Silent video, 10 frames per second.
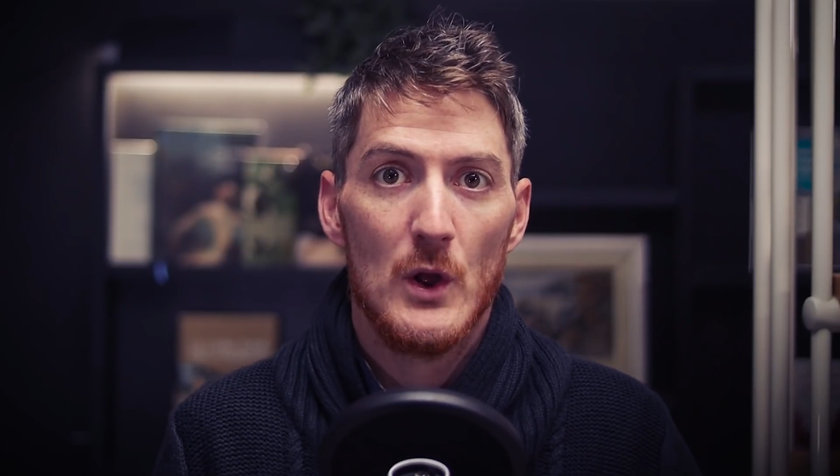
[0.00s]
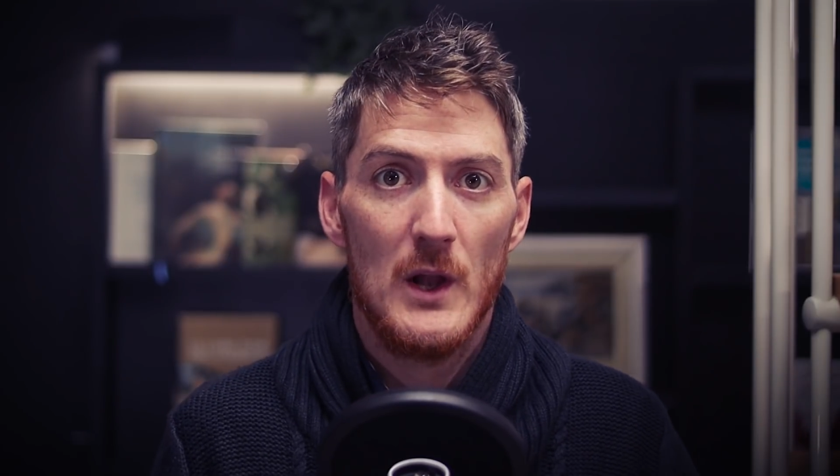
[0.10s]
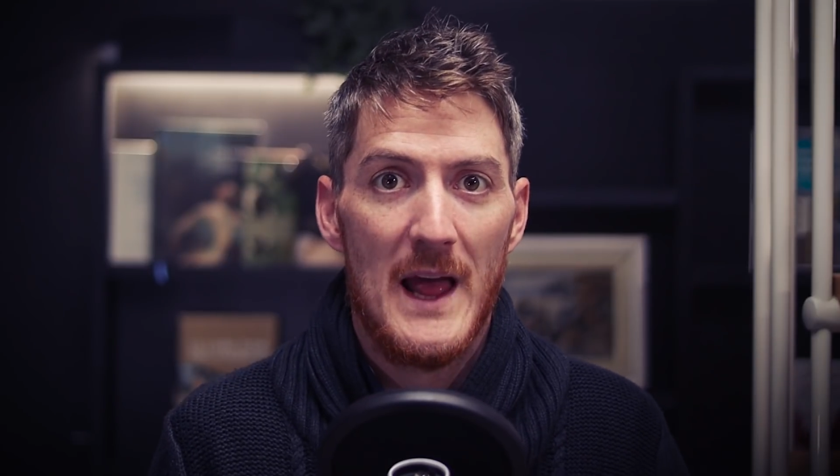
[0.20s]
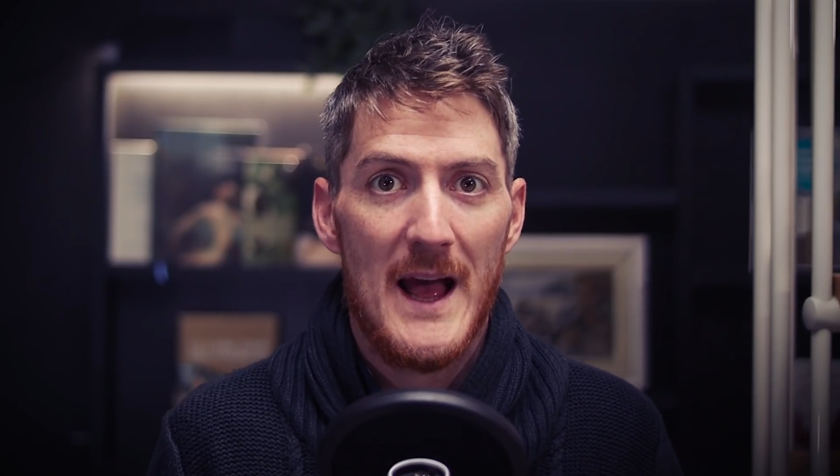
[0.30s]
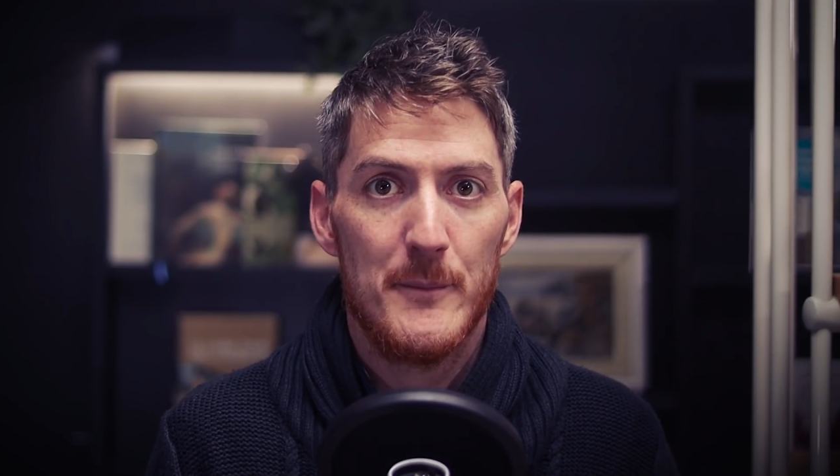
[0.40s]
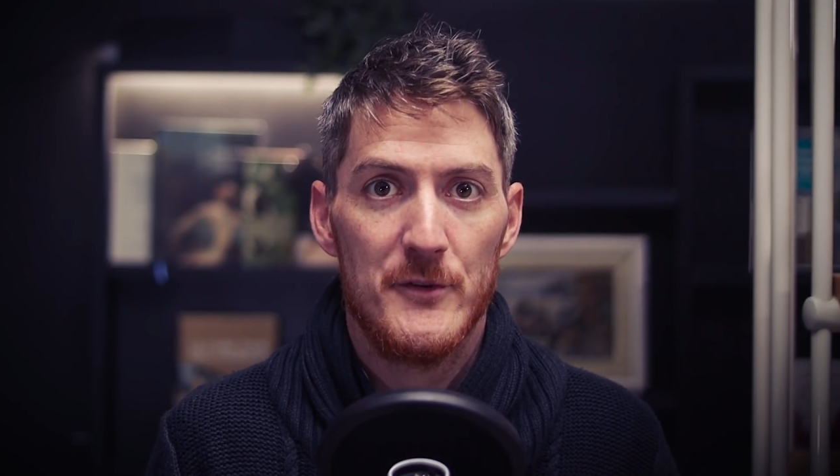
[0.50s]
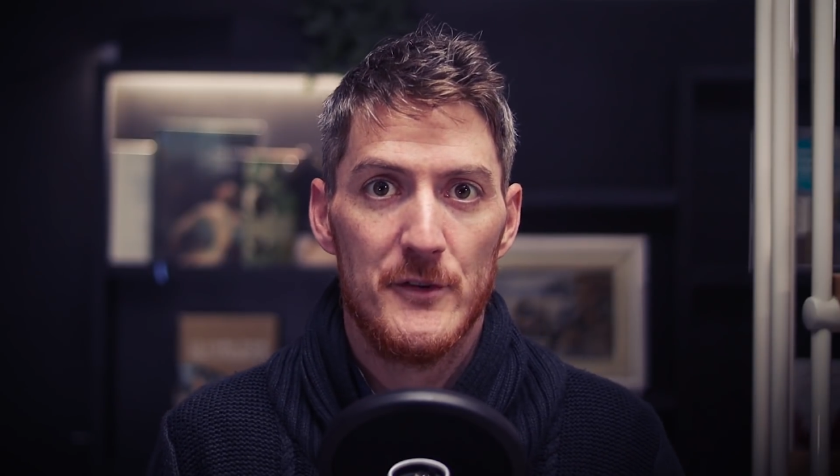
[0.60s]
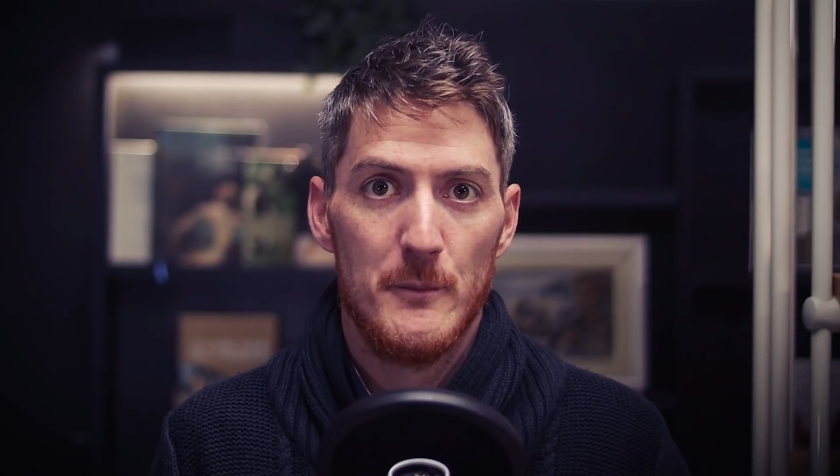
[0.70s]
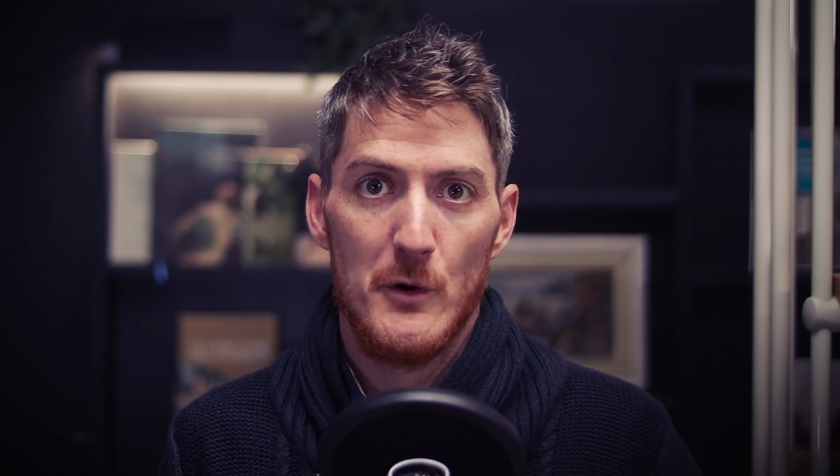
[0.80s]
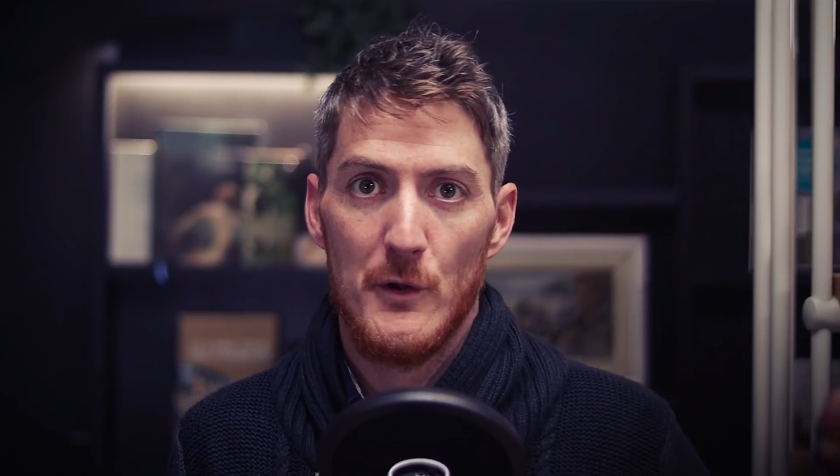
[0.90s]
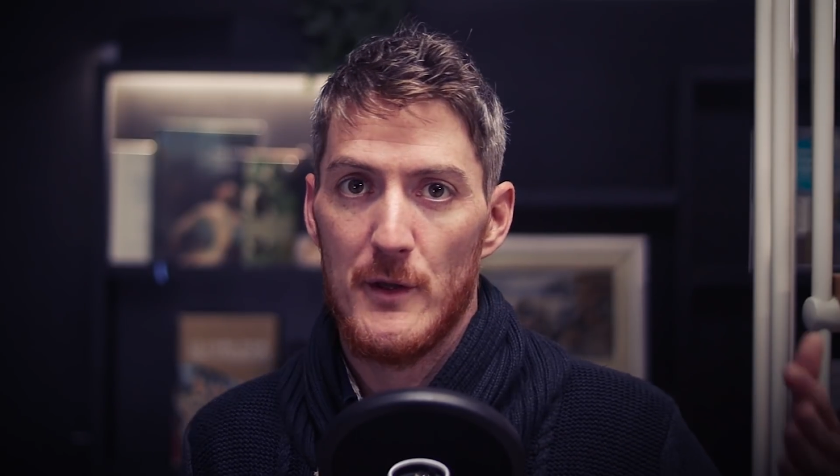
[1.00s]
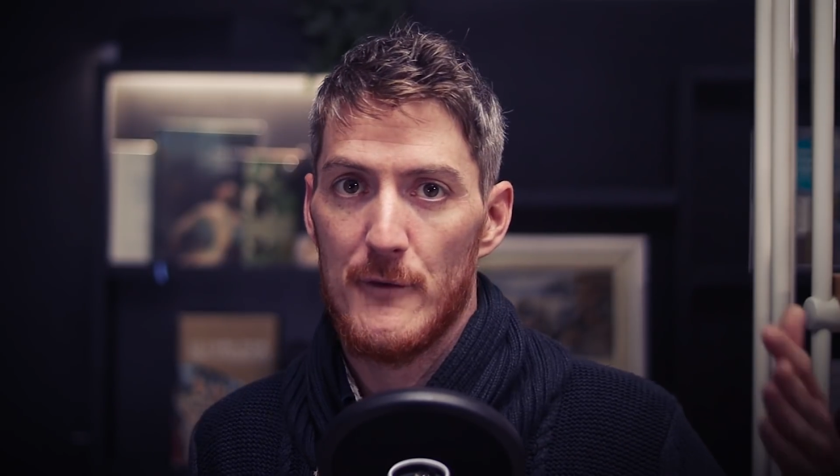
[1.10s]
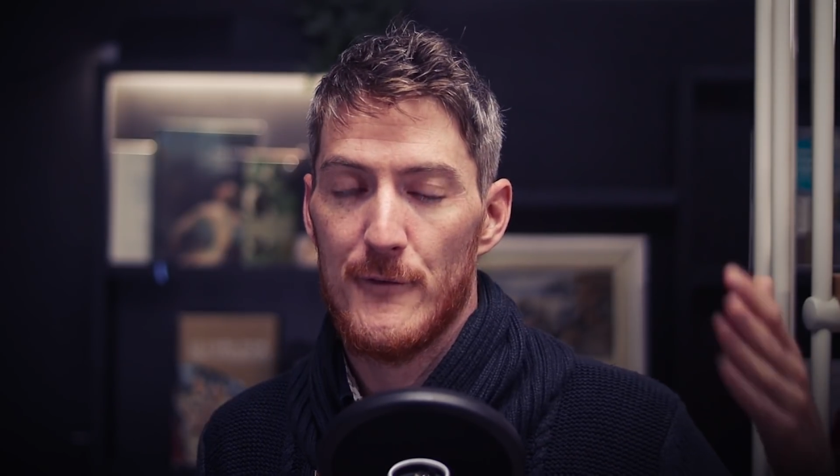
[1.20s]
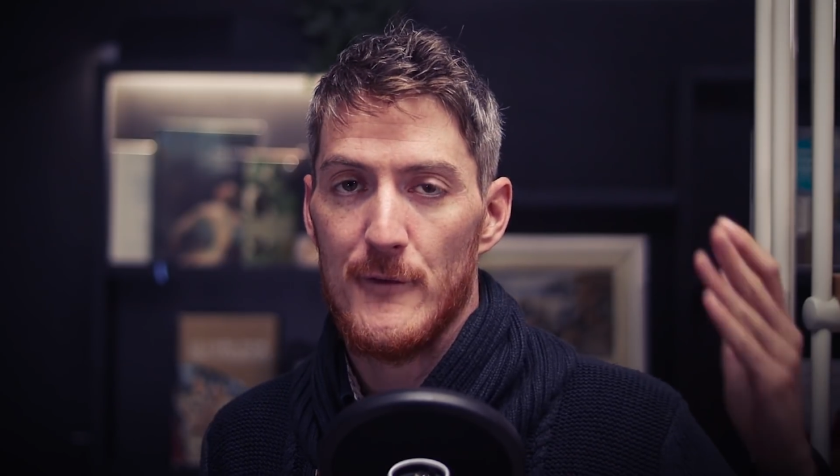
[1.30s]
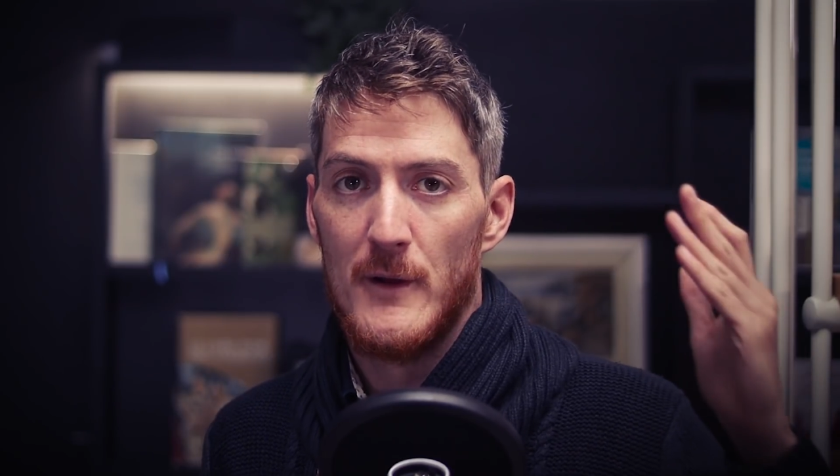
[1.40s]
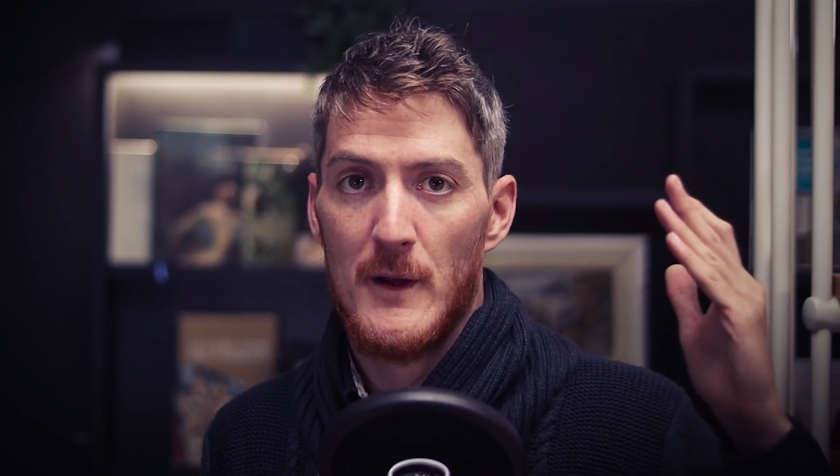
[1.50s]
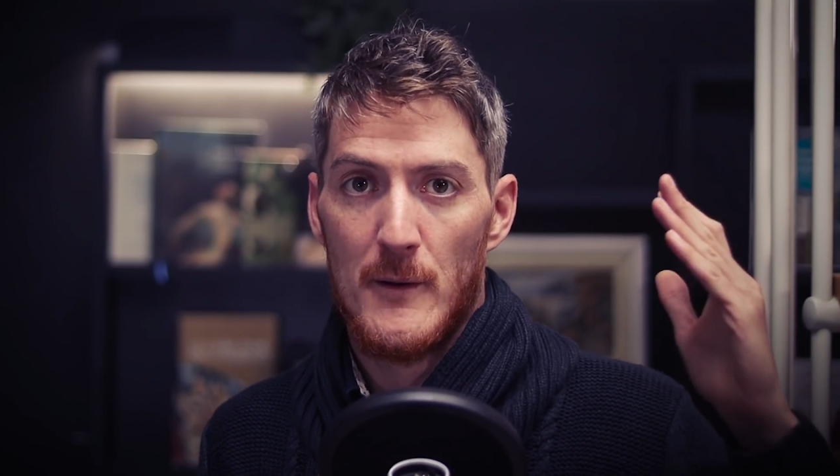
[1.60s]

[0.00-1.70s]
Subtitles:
collapse, both of